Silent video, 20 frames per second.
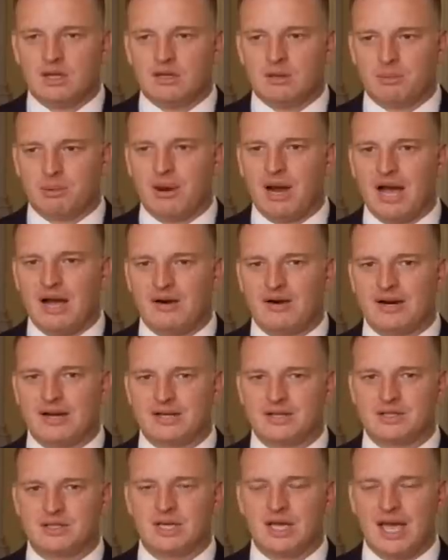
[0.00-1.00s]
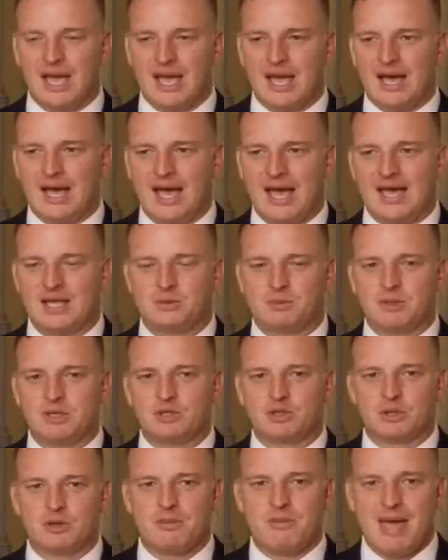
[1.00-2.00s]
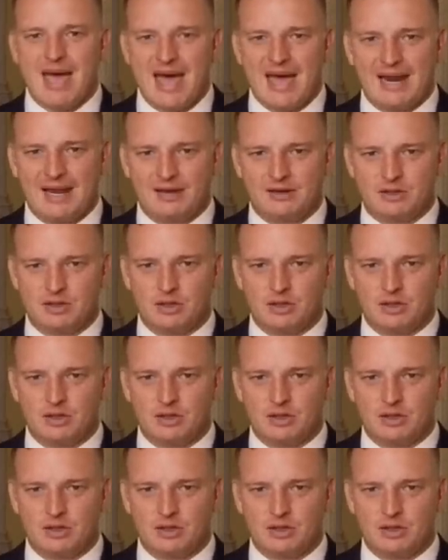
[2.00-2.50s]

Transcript: the progress has been dramatic,